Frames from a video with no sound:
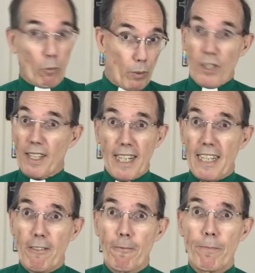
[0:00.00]
which they
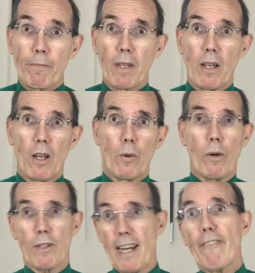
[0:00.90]
did. What
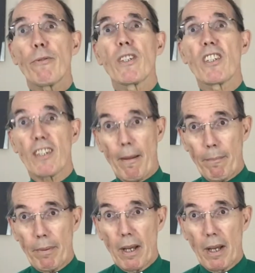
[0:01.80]
was left was a stump,